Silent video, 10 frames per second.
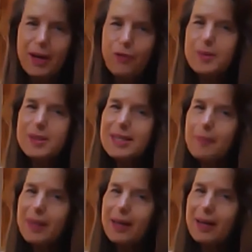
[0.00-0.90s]
from
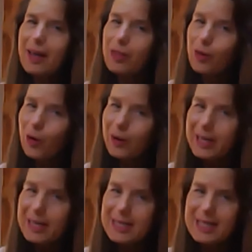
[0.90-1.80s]
something another
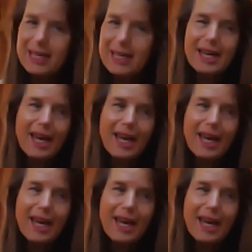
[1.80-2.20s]
colleague said,